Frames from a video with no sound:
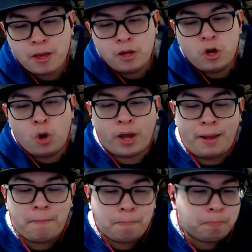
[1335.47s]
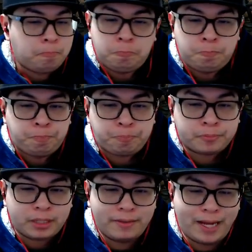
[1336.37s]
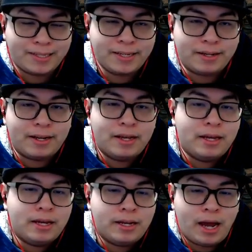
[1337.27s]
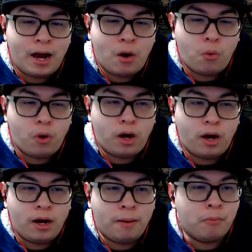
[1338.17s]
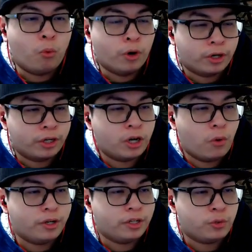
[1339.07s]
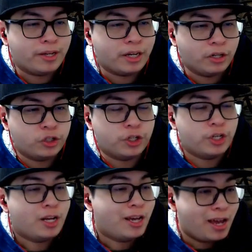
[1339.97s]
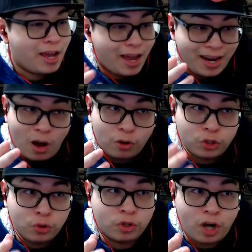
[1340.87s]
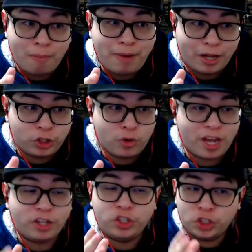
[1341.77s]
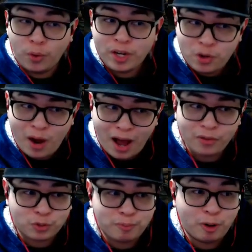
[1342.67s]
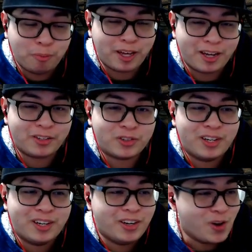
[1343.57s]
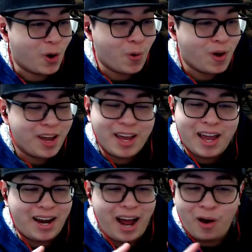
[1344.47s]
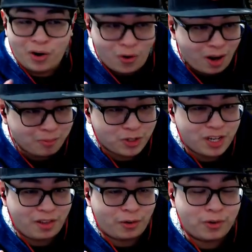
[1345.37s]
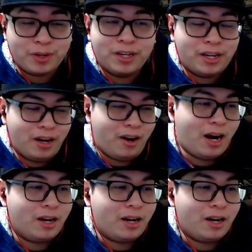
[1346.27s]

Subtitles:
Okay. That's it. Now we're gonna go into a dungeon, and I'll do the combat showcase, showing you how this build plays, you know, and how it all comes together. All right.